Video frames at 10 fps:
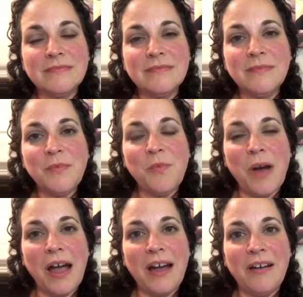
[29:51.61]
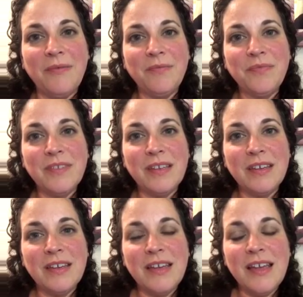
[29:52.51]
Wow.
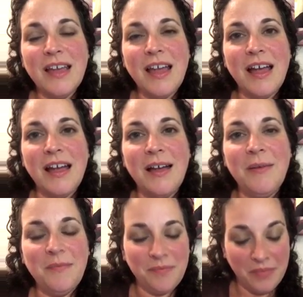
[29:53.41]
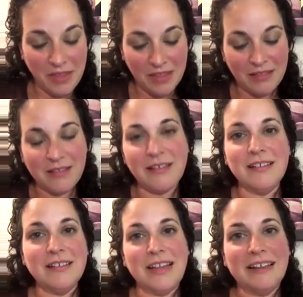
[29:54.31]

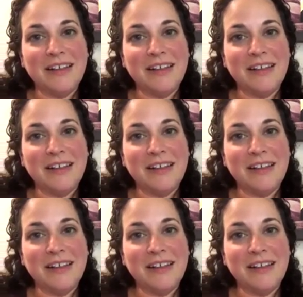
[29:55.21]
That